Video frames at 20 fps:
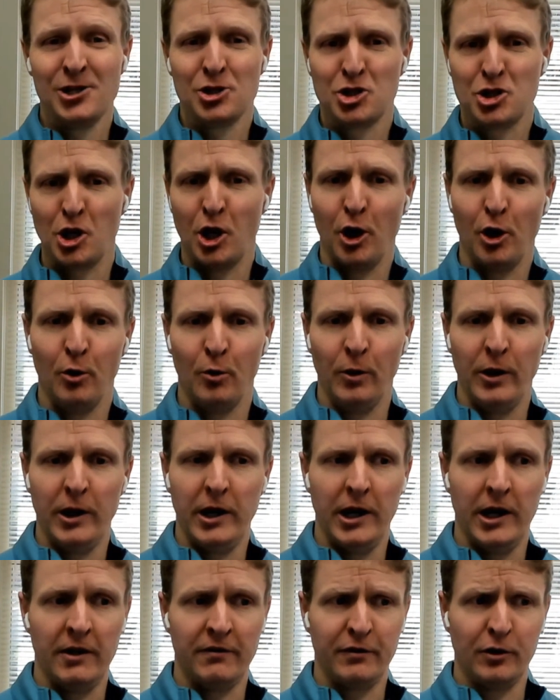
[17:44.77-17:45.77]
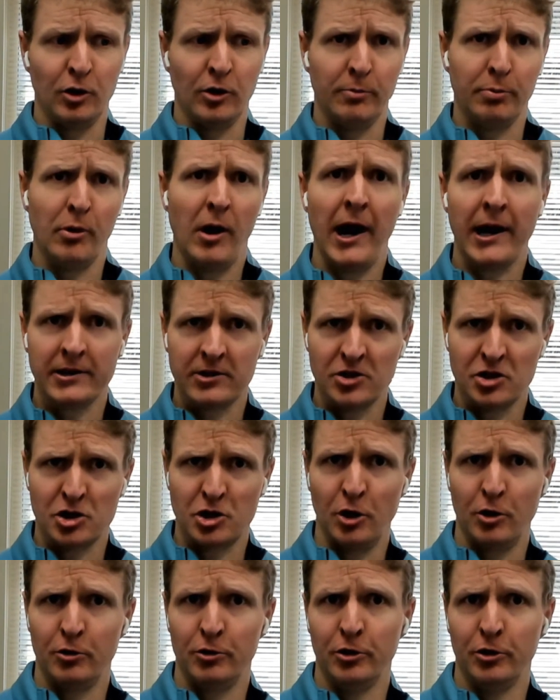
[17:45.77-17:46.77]
So if you're a
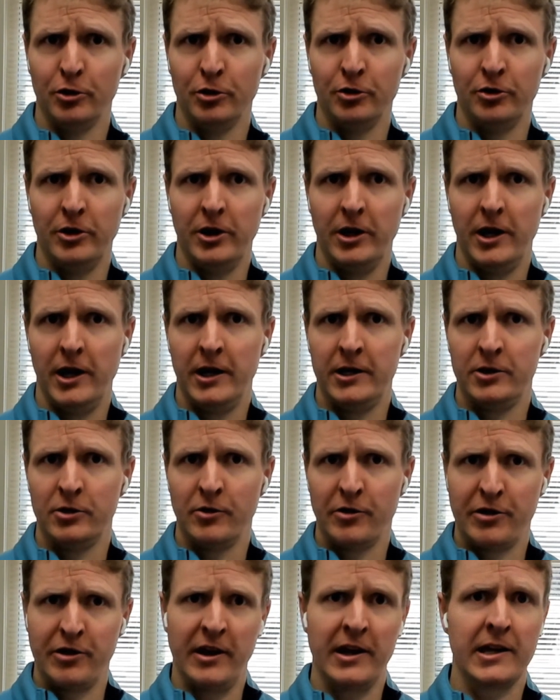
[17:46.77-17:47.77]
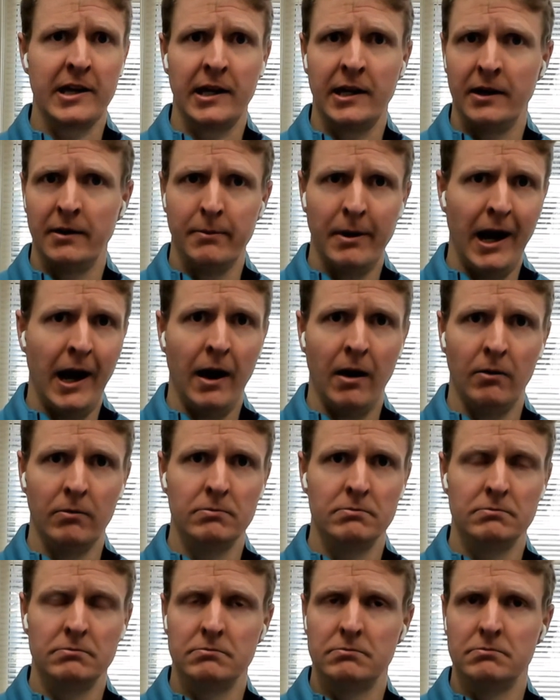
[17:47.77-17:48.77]
practice owner and you're thinking about,
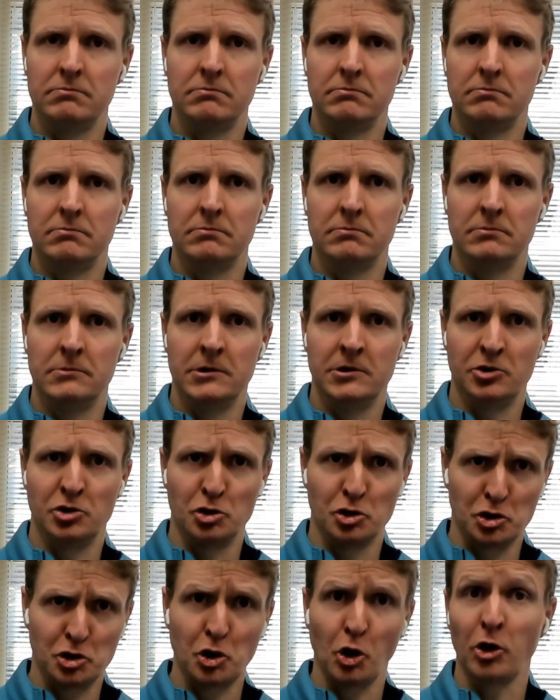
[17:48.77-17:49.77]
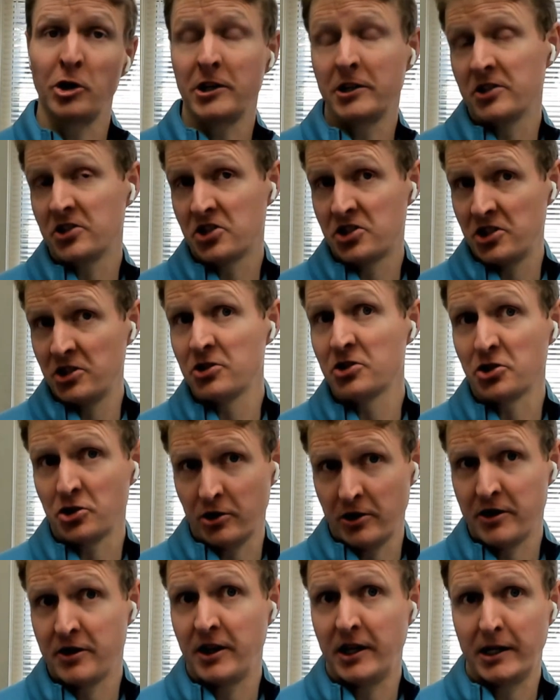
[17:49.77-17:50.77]
you're starting to
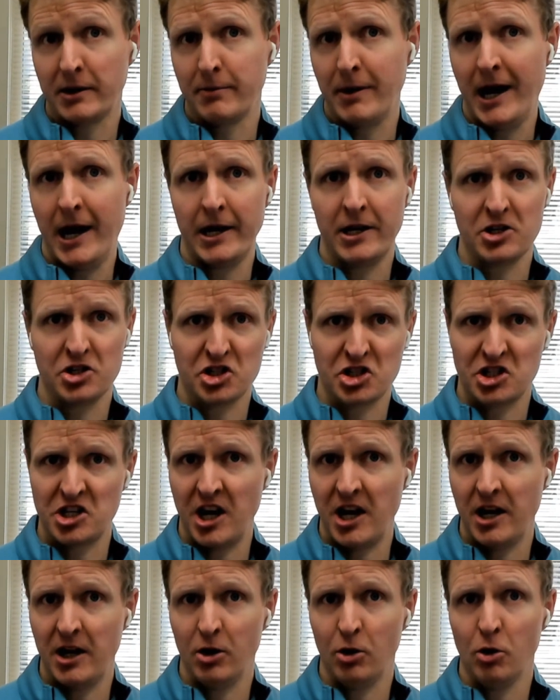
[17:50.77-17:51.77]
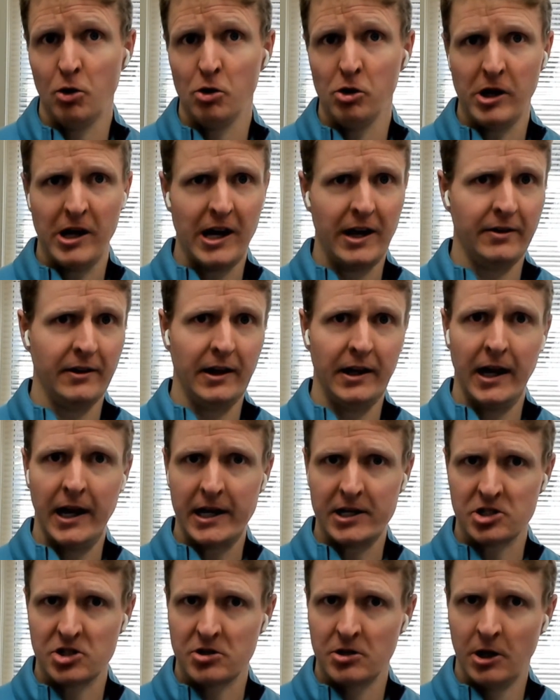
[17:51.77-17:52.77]
seriously think about a sale in the
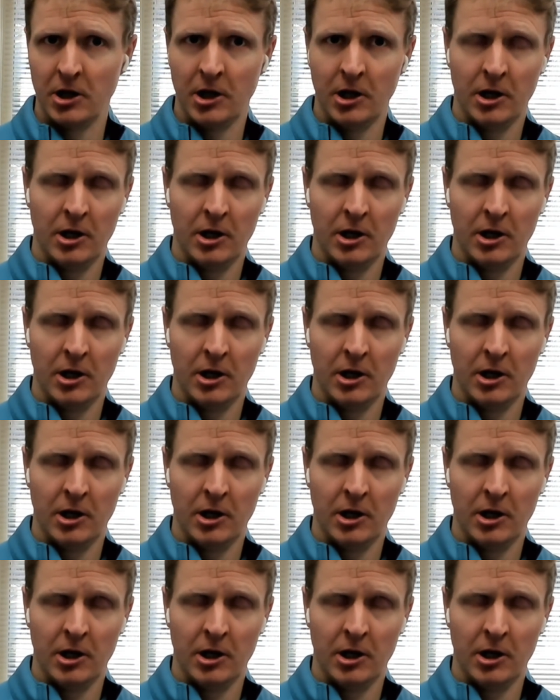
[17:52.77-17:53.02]
next